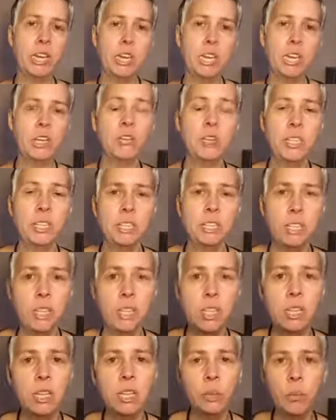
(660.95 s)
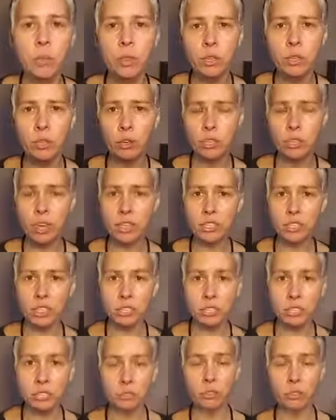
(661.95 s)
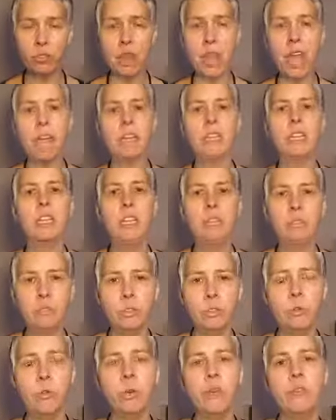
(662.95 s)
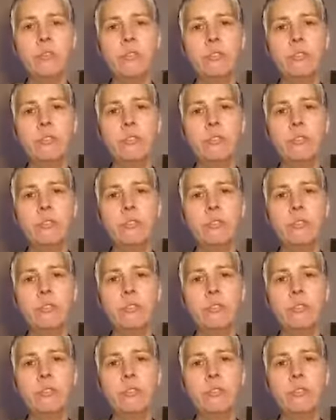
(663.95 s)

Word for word: increase in healing within your digestive tract and fewer and